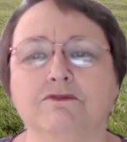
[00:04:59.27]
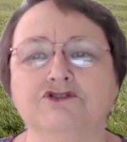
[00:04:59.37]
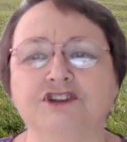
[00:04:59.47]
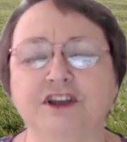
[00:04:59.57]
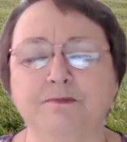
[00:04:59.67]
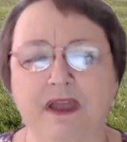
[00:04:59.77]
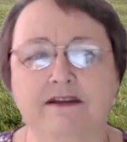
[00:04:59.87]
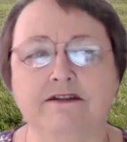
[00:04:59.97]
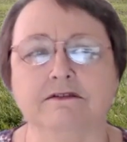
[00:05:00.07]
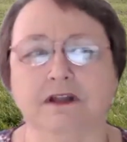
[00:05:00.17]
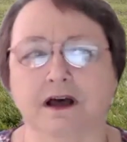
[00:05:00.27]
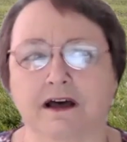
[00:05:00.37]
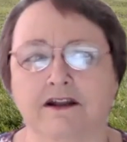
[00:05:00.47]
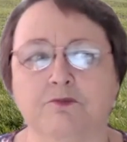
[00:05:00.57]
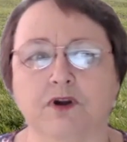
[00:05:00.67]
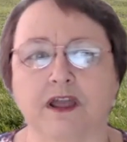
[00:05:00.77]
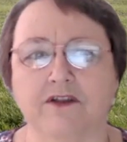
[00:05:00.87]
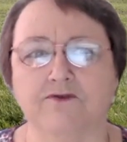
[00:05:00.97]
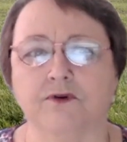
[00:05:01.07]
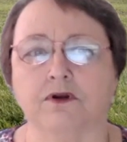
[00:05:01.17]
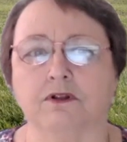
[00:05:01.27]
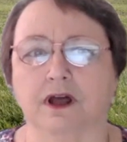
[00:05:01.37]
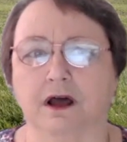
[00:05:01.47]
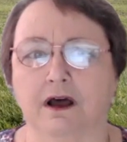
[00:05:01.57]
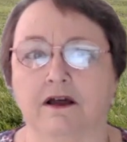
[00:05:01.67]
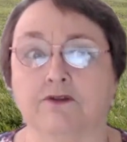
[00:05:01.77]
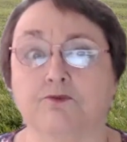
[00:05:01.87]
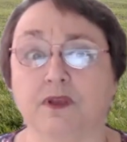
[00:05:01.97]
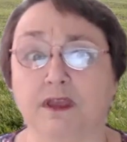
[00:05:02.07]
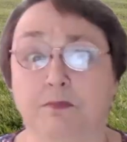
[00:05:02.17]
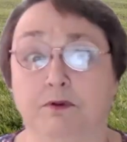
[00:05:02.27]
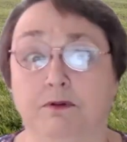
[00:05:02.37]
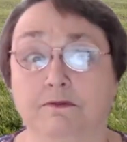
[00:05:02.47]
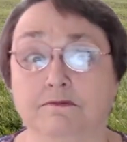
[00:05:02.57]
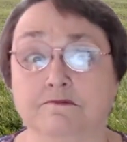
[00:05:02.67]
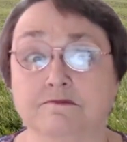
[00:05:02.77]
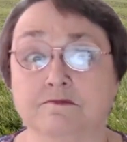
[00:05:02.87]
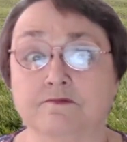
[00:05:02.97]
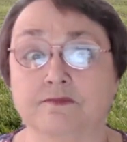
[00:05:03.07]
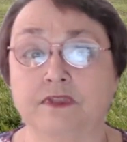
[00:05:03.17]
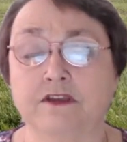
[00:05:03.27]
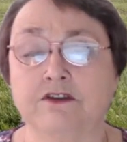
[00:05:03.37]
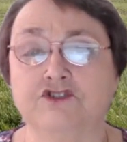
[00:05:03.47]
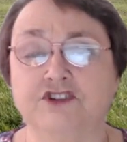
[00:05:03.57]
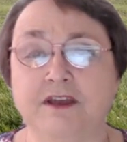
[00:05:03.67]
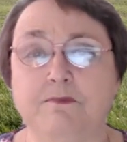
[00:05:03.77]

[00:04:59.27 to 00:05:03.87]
she baked a lot of bread for a lot of people. She